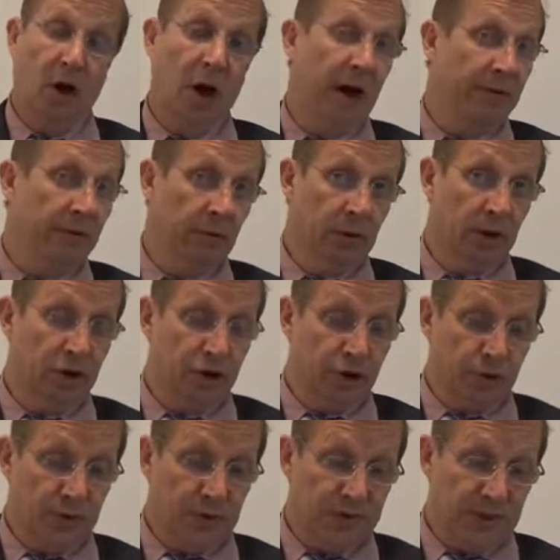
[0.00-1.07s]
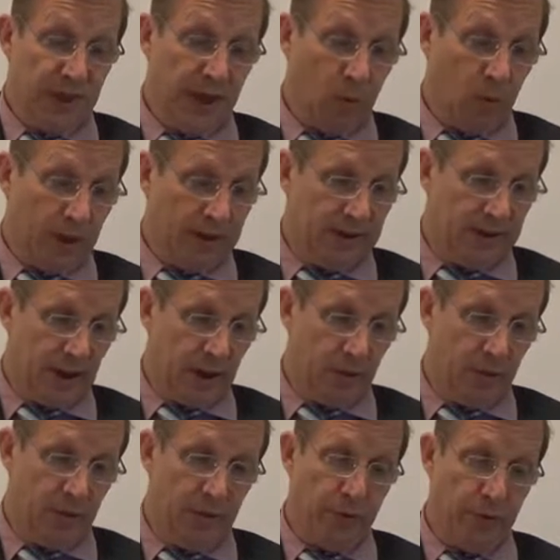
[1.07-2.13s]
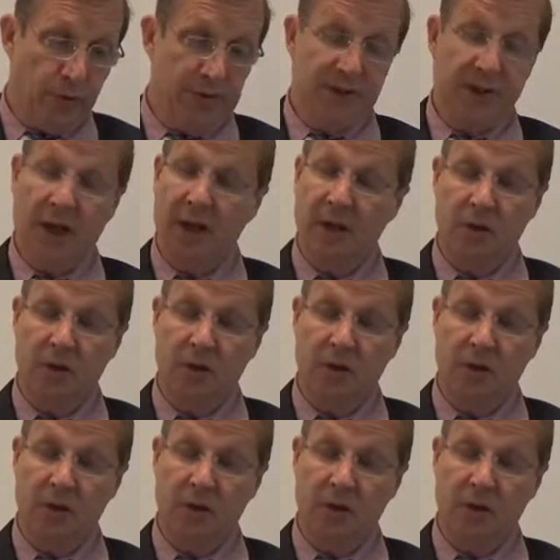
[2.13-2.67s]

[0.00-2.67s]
either on a Tuesday, Wednesday or Thursday,